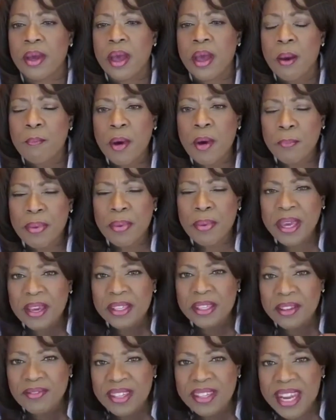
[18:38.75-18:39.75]
but because
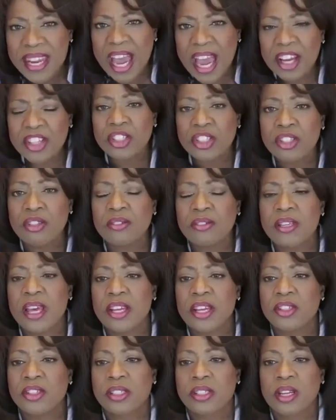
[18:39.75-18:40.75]
of national
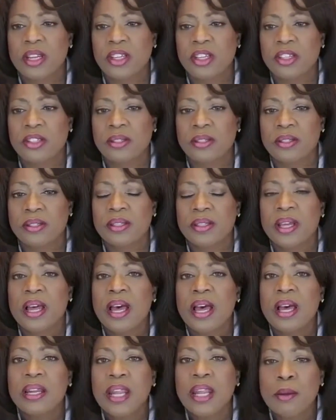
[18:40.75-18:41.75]
legislations
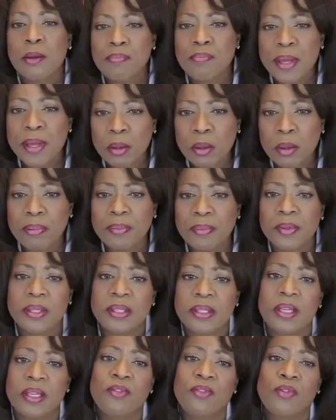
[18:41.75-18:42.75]
like Bill
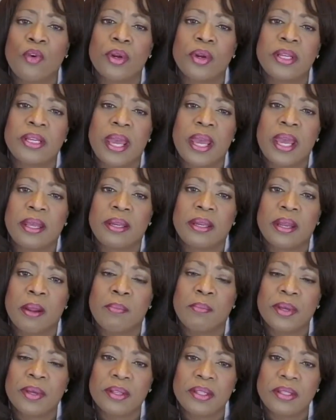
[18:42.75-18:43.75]
C-48 and
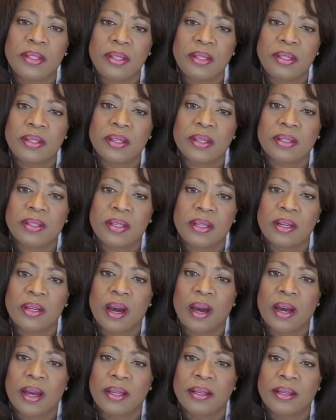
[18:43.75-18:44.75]
Bill
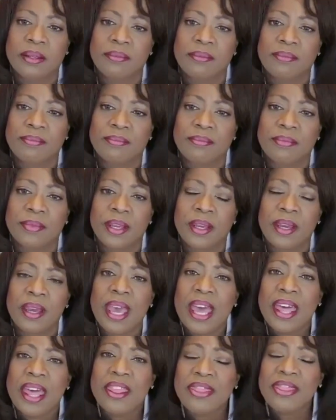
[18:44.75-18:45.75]
C-69.
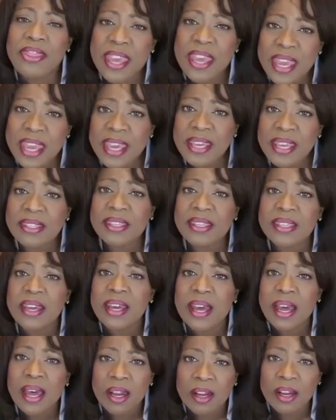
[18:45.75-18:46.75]
These
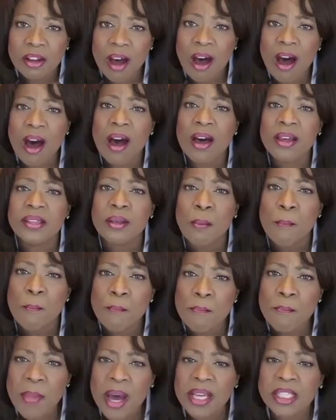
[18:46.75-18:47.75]
laws
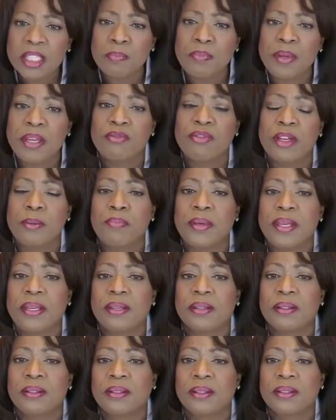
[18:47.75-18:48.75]
must be
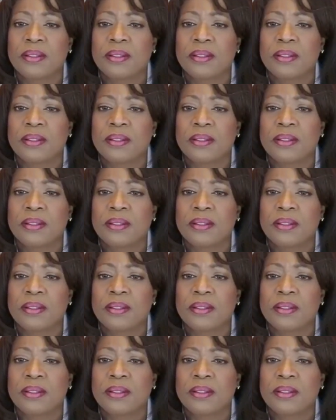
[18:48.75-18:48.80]
repealed.